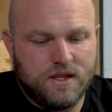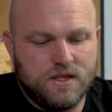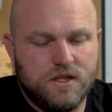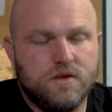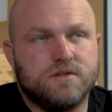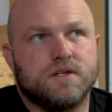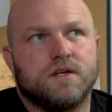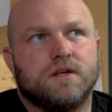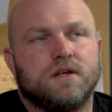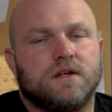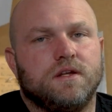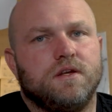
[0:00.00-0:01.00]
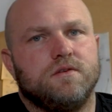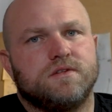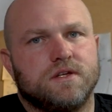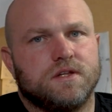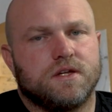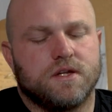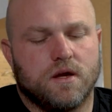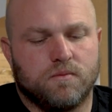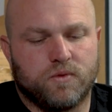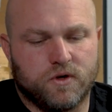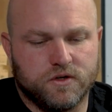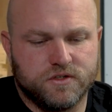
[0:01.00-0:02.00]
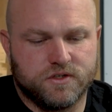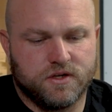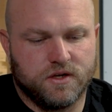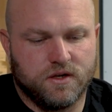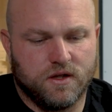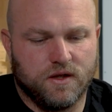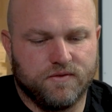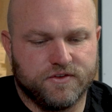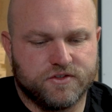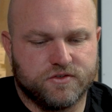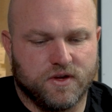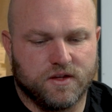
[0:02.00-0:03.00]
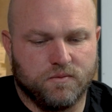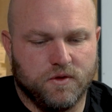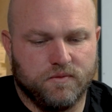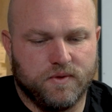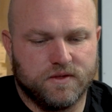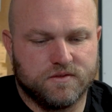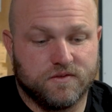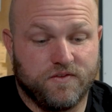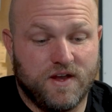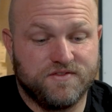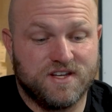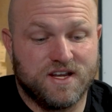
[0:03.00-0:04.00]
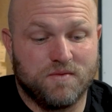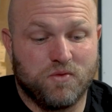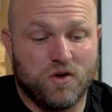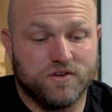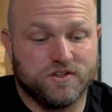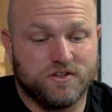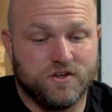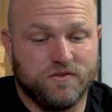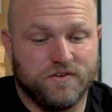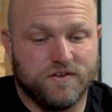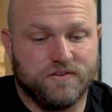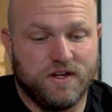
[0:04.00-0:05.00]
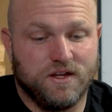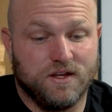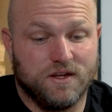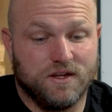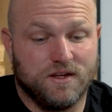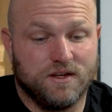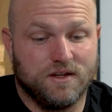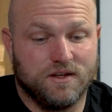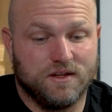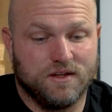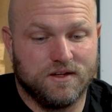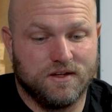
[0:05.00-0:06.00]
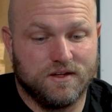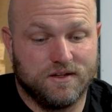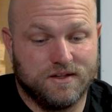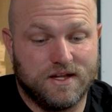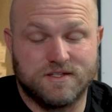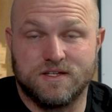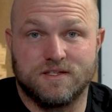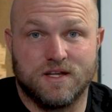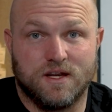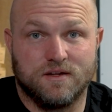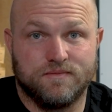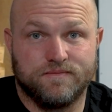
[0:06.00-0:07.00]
Using the numbers of his strength movements, 5 second pause at 250, that's insane.